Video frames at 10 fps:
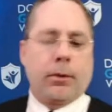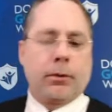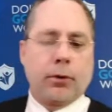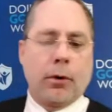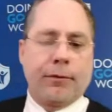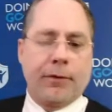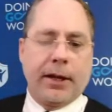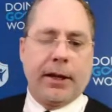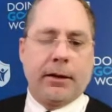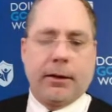Don't
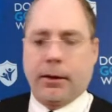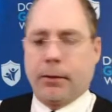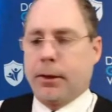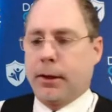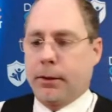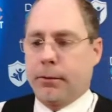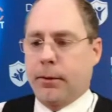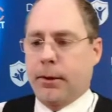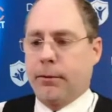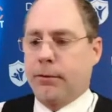forget, and I want to get
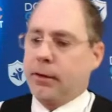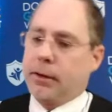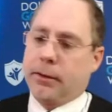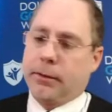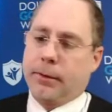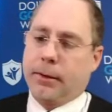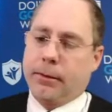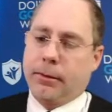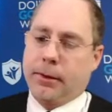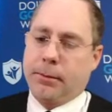rid of
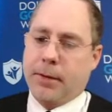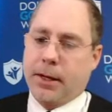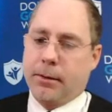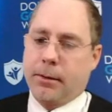the banner